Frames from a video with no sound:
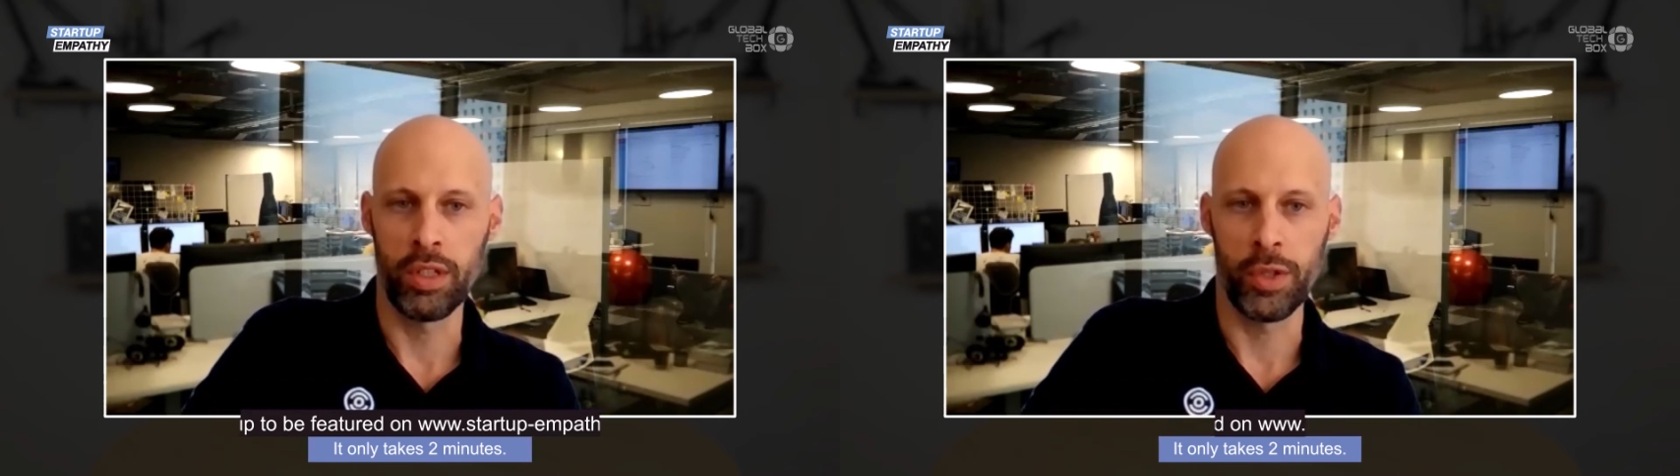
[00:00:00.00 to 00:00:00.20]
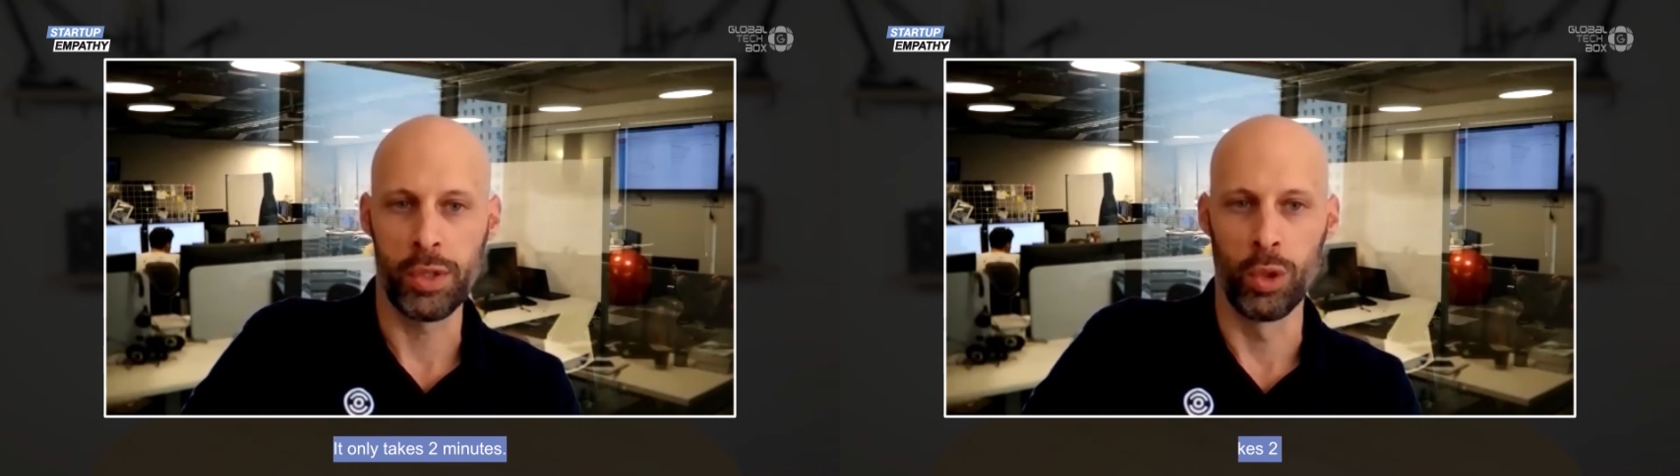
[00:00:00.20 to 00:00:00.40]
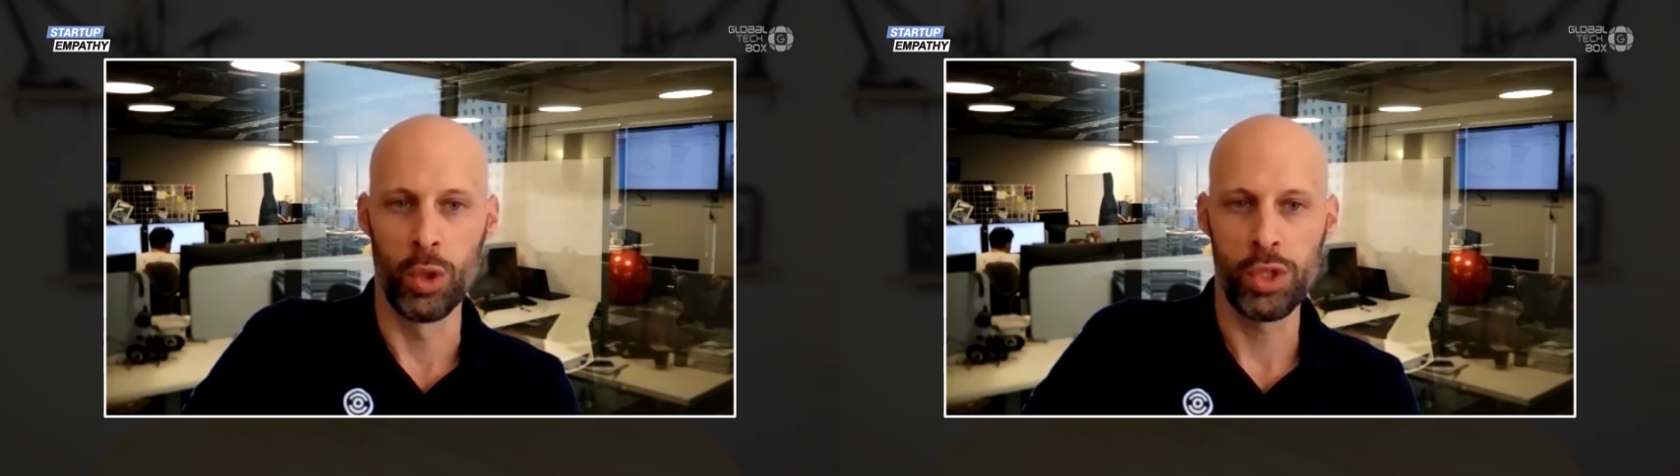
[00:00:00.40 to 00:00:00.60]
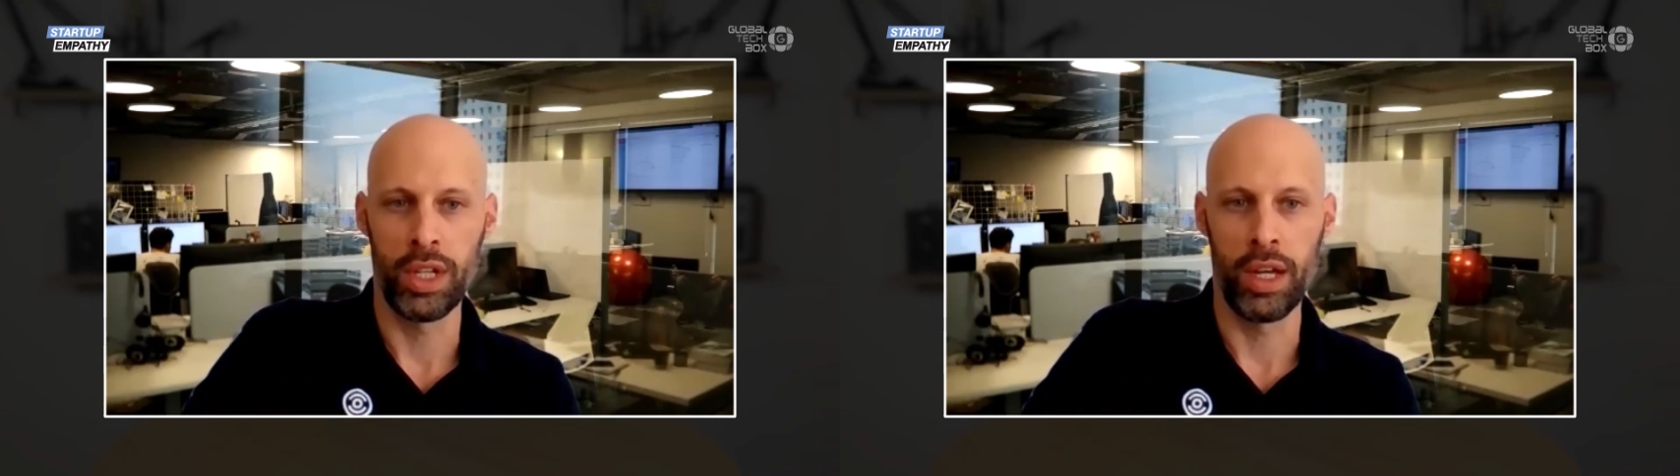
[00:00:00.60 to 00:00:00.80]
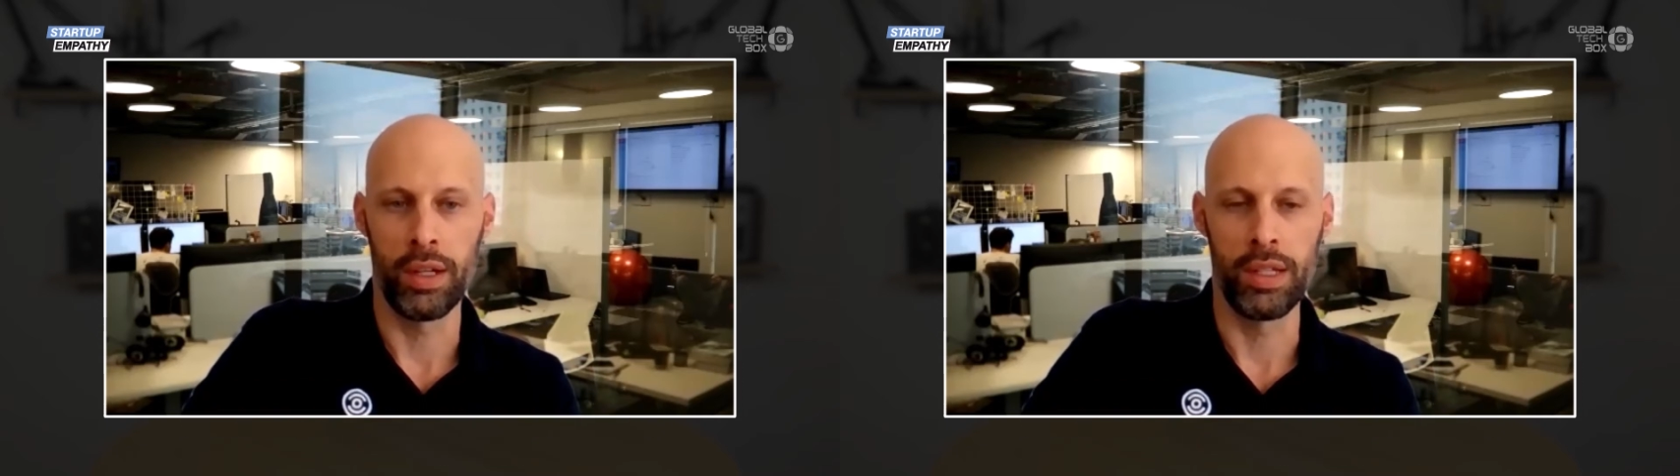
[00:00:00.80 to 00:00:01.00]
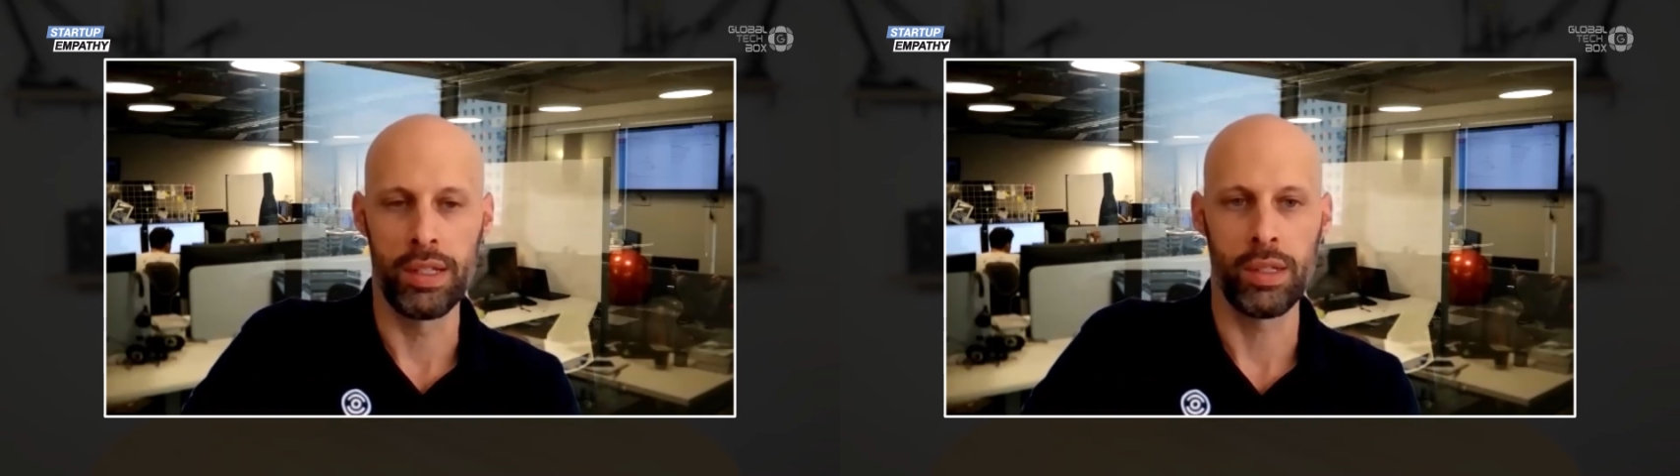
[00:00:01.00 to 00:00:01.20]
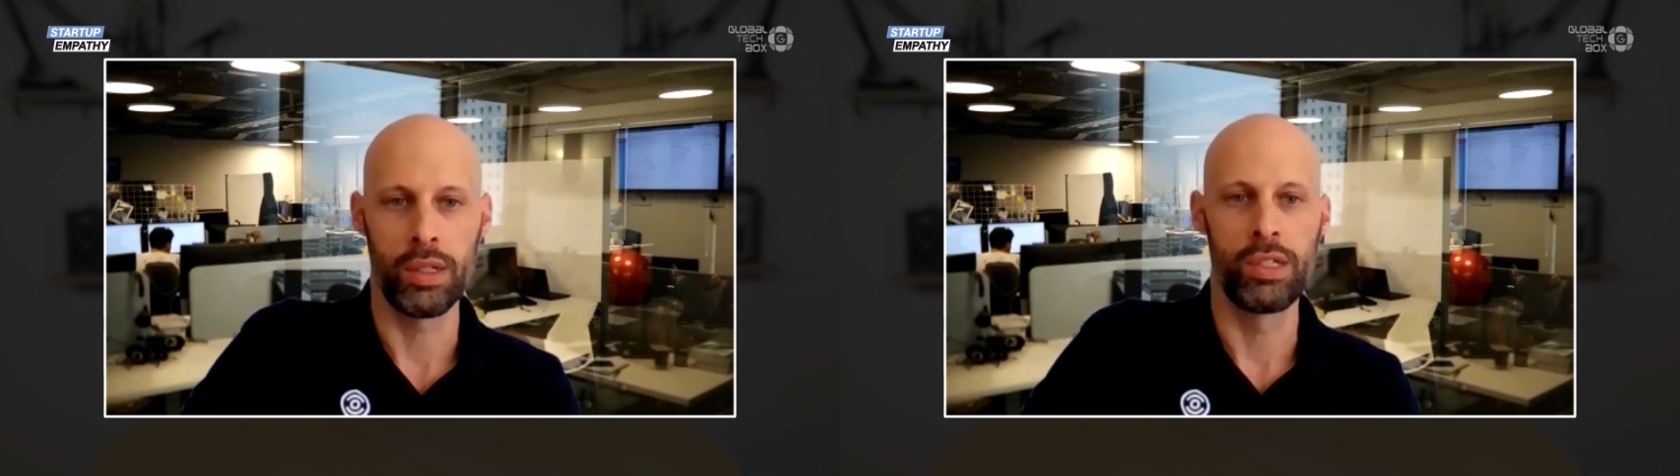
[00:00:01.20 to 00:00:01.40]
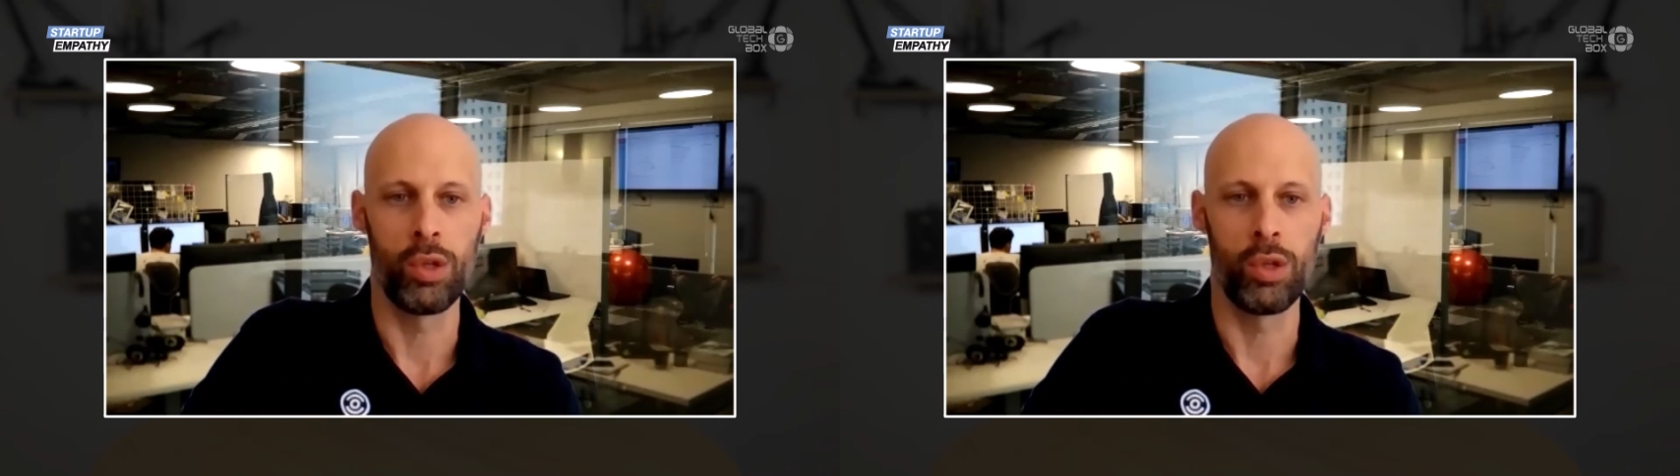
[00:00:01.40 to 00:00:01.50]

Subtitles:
of our solution, it's